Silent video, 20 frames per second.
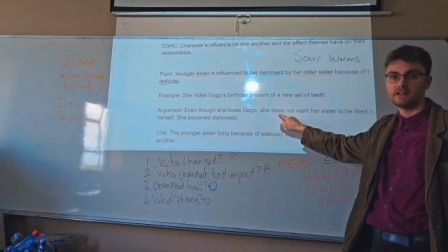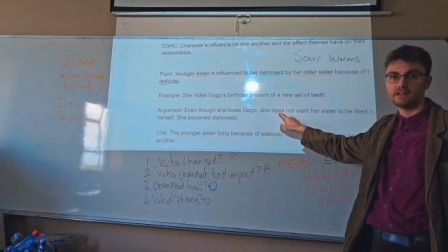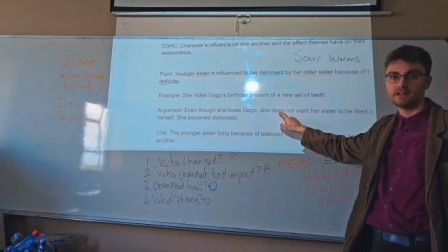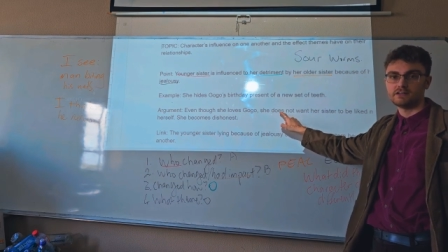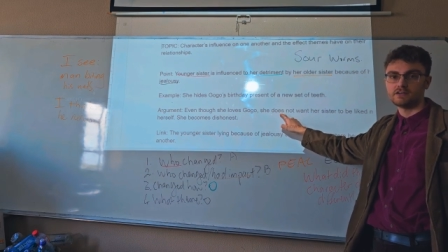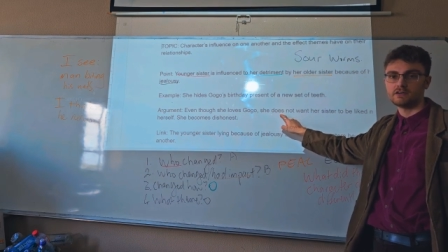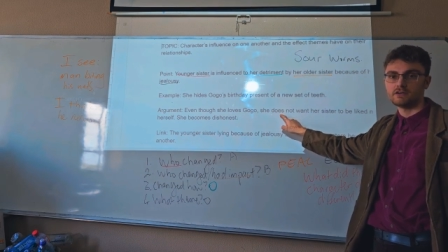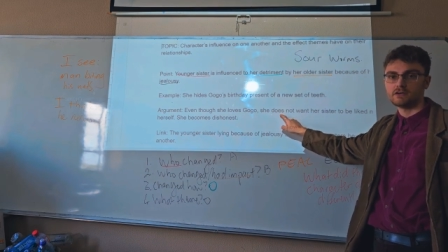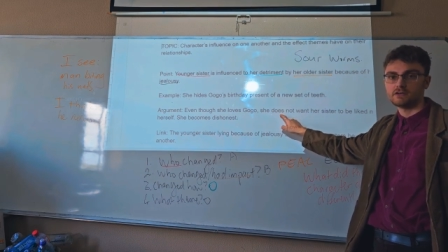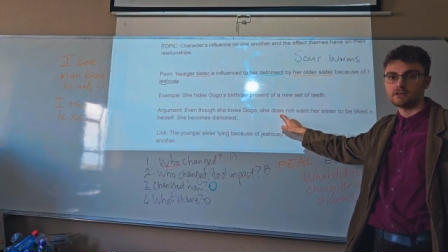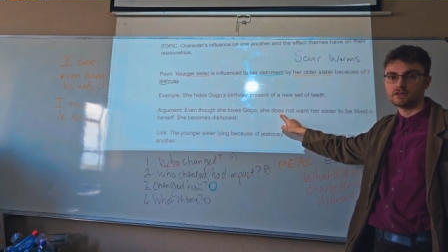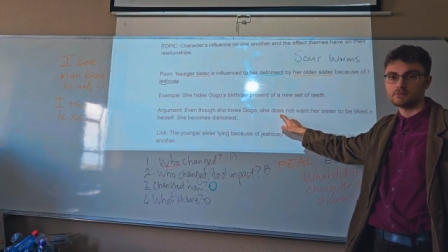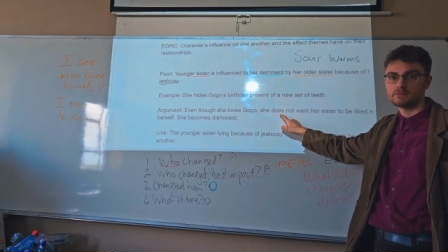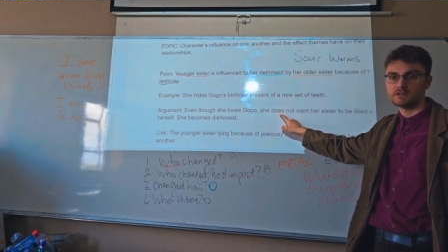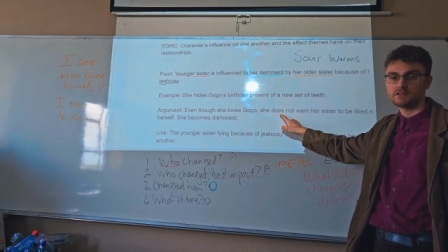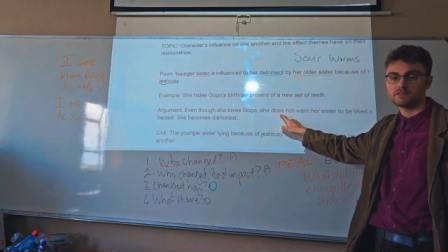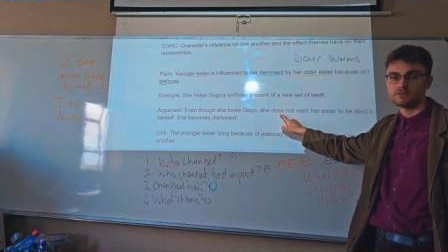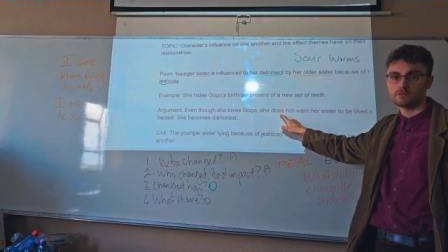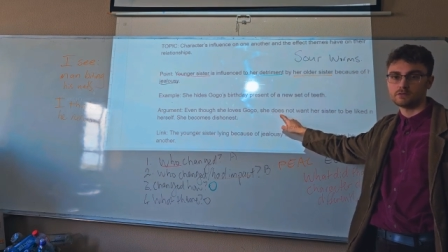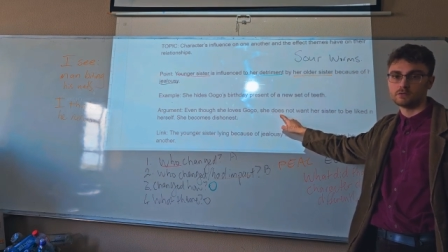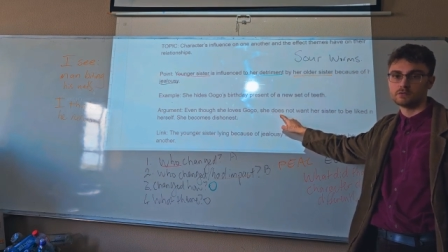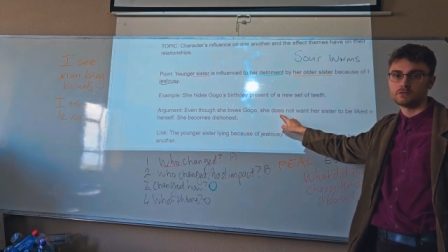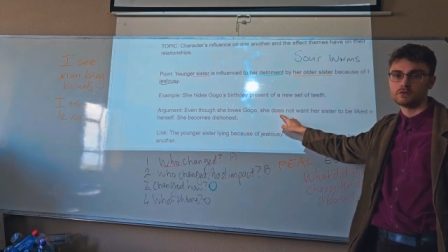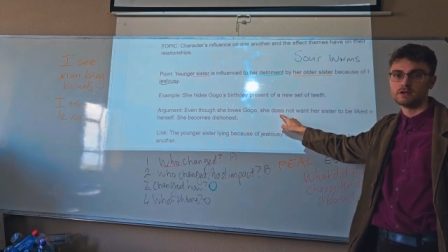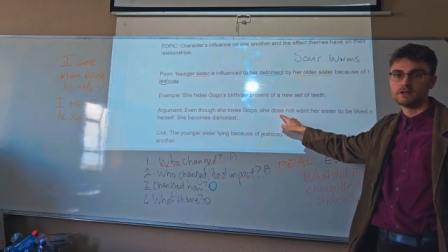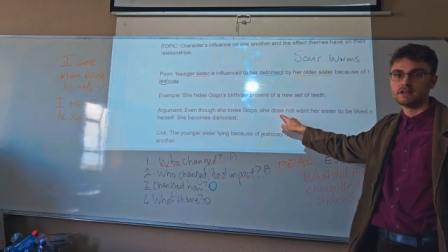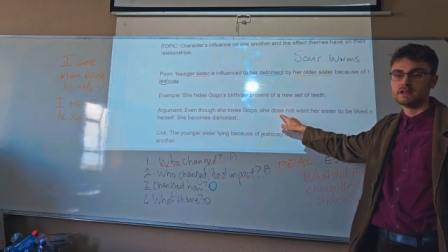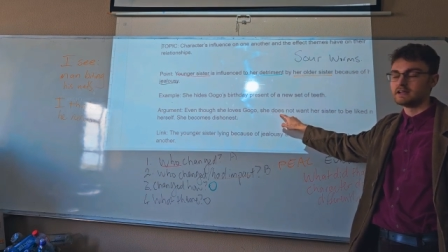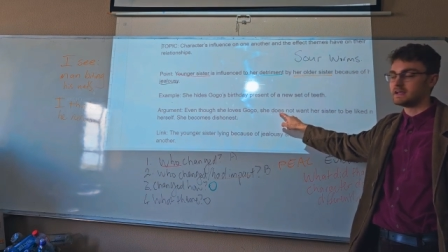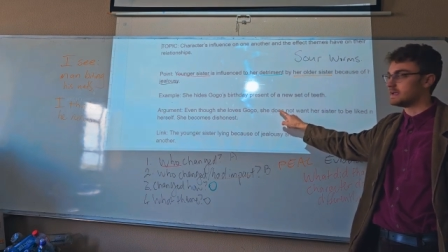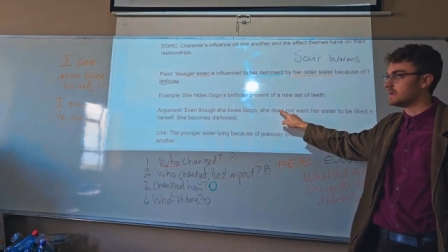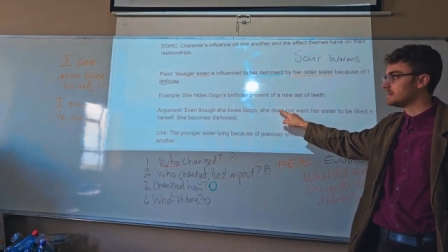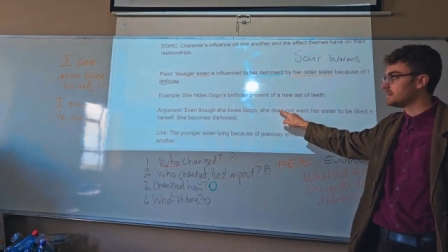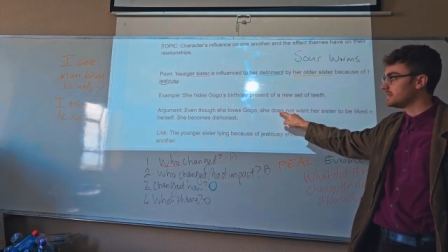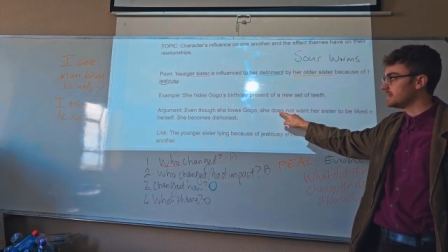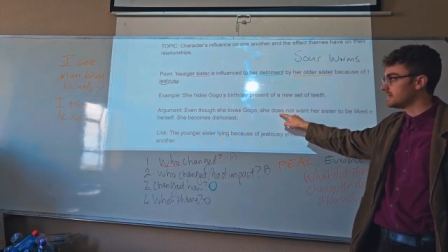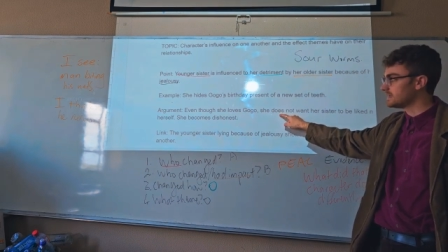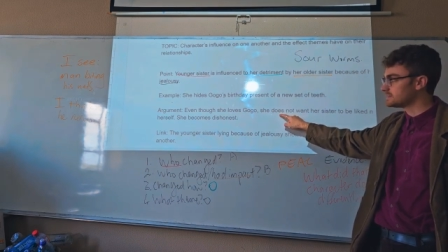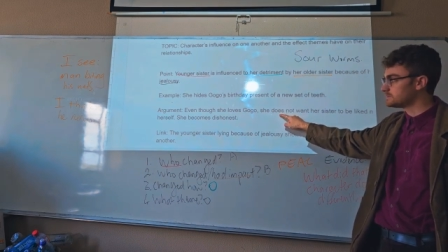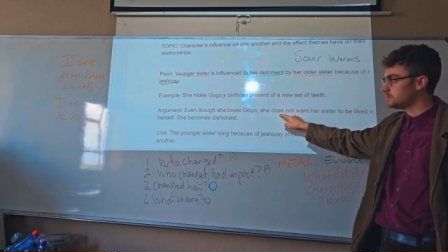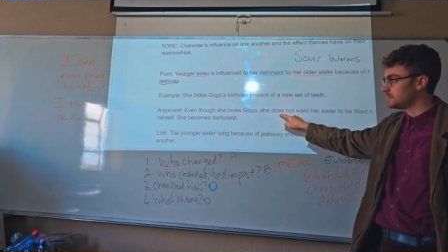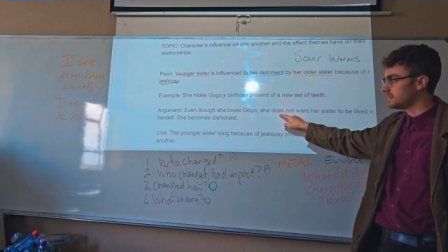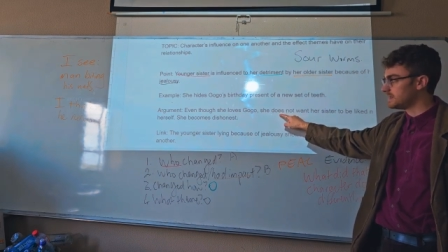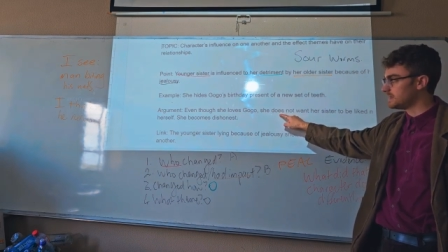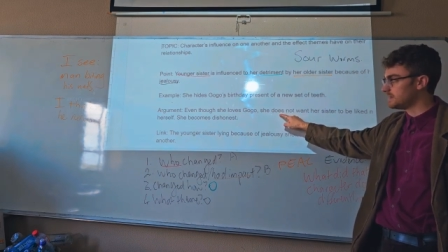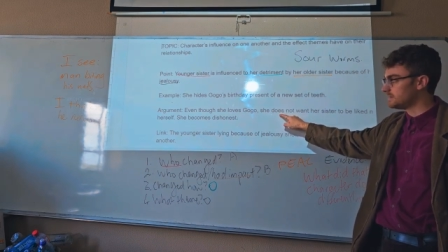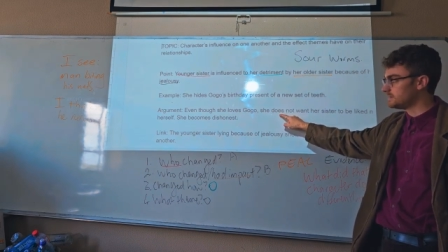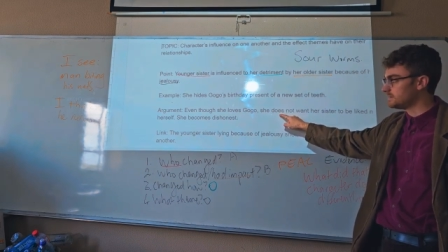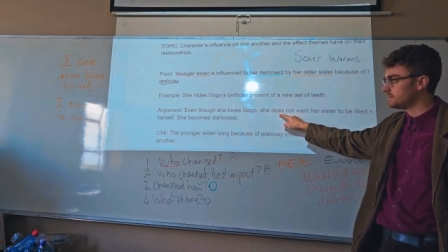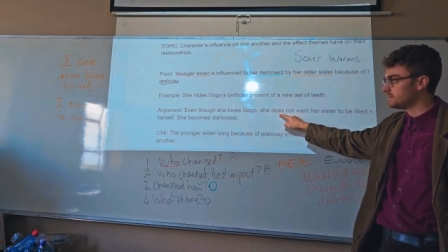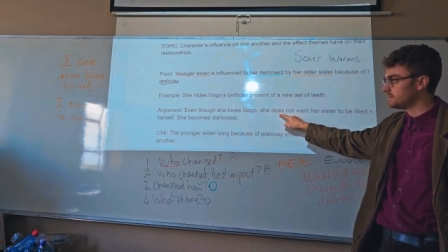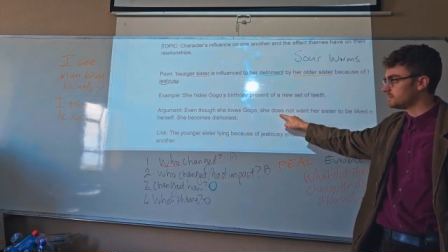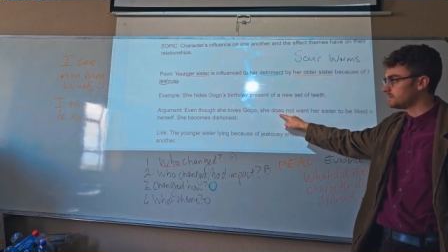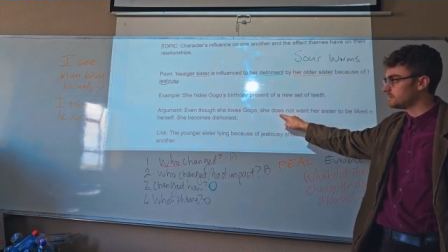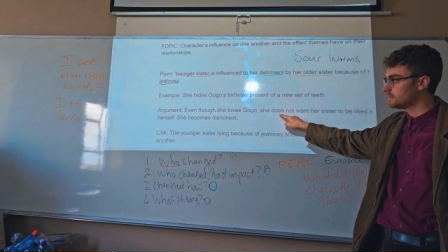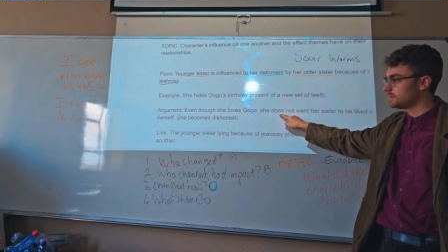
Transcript: in the argument or in the explanation.